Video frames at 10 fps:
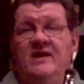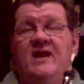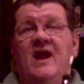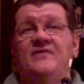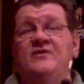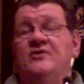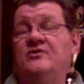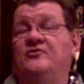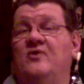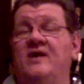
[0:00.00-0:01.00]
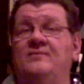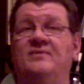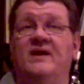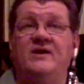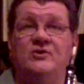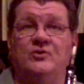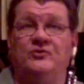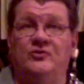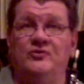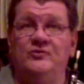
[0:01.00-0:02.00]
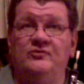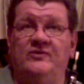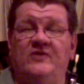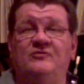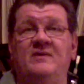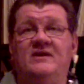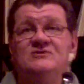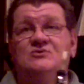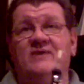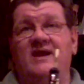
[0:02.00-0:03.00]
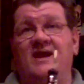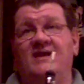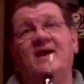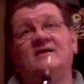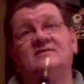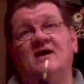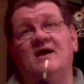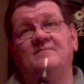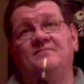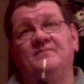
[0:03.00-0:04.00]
and then you're going to try to play your tunes, as many as you can at a time.